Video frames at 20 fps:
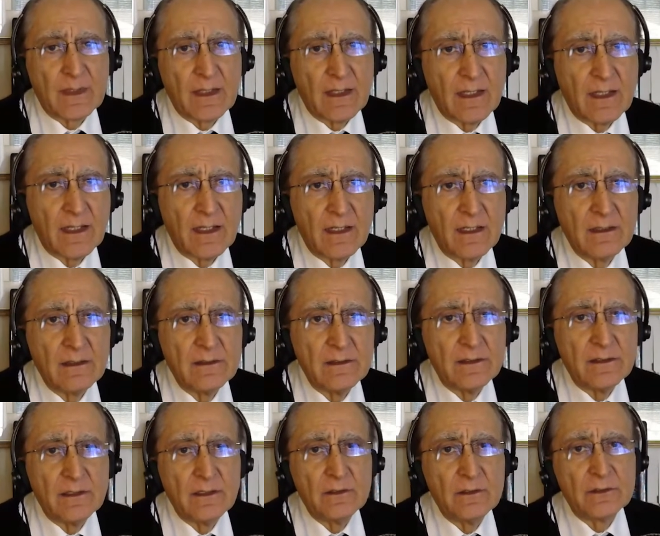And
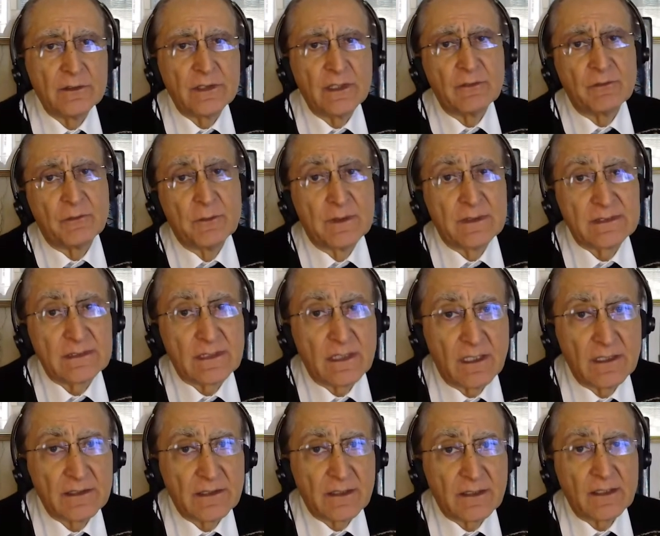you'll see from the
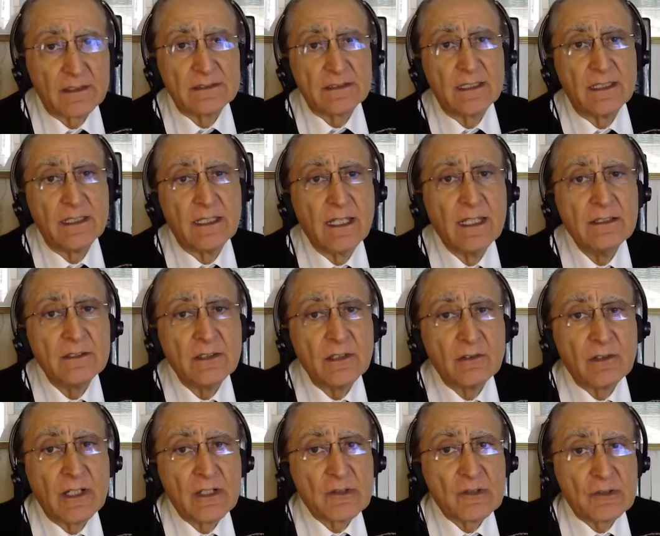slide that I say
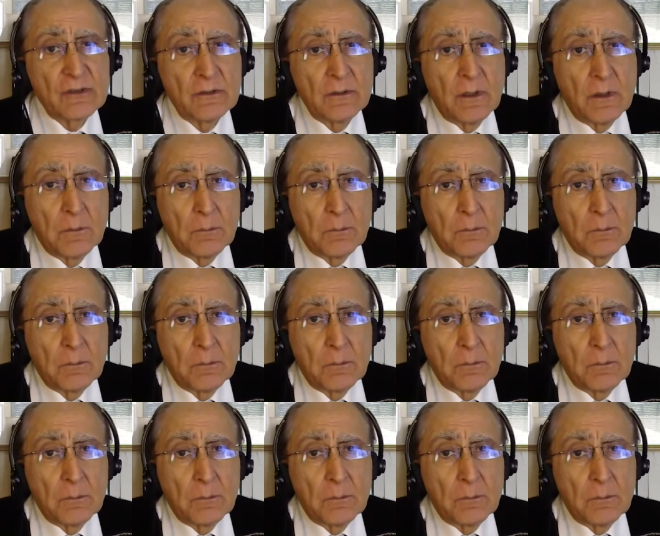integration